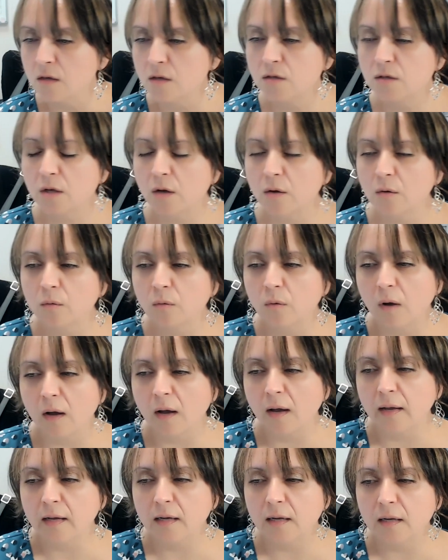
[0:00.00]
So
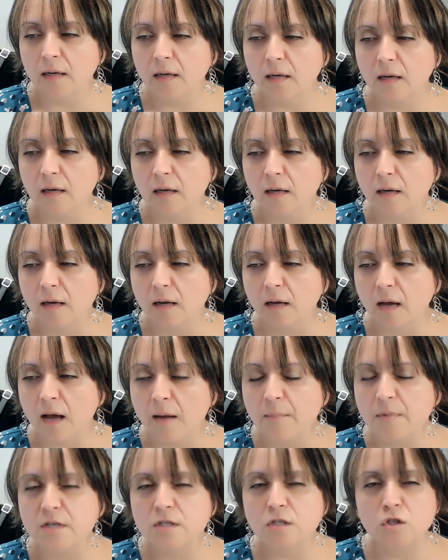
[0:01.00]

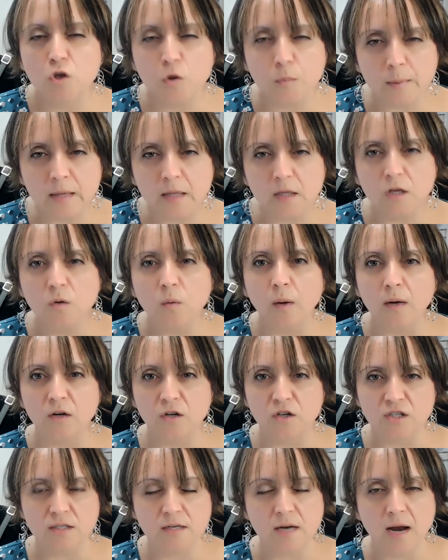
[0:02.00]
I'm assuming you
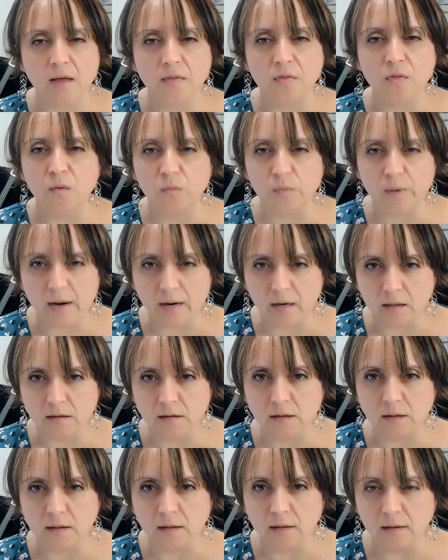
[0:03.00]
understand the
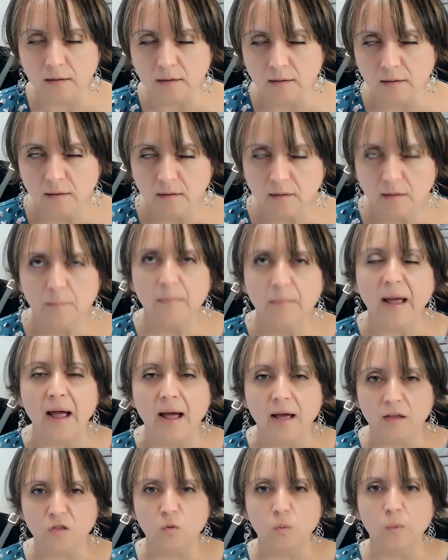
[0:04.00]
regular
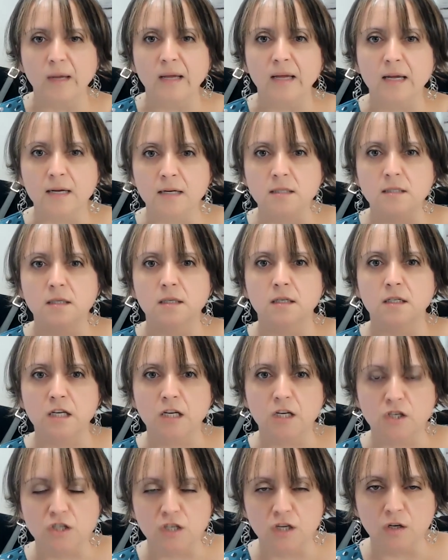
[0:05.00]
pathway into
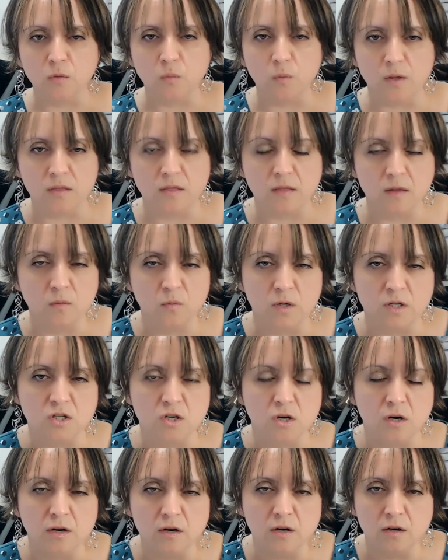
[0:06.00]
teaching, with which
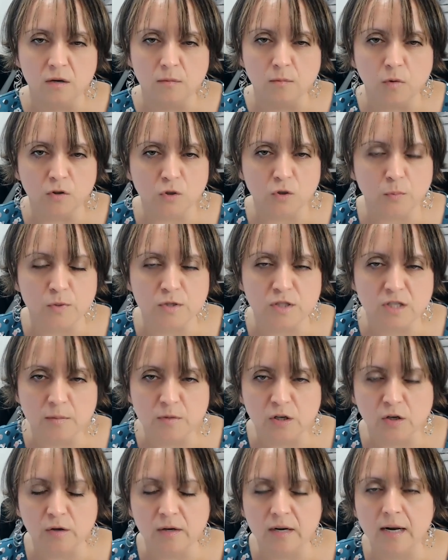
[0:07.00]
are your multiple
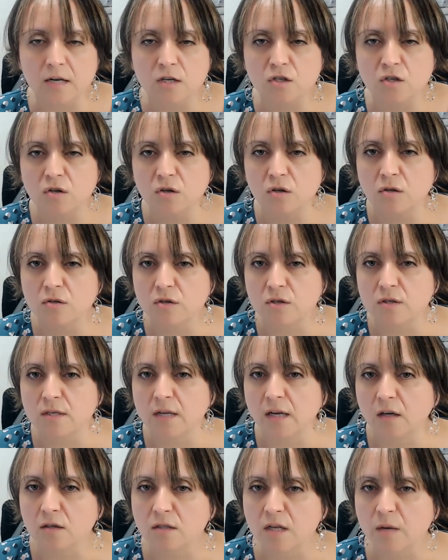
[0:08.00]
subject credentials, your
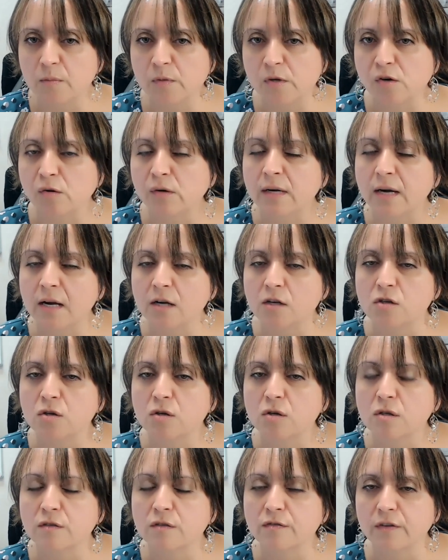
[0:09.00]
single subject
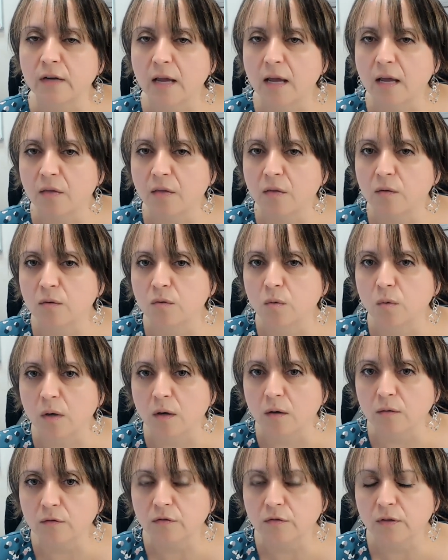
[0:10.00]
credentials for K through
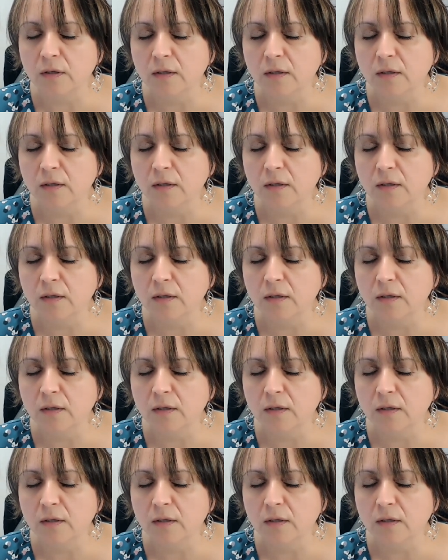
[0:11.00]
12.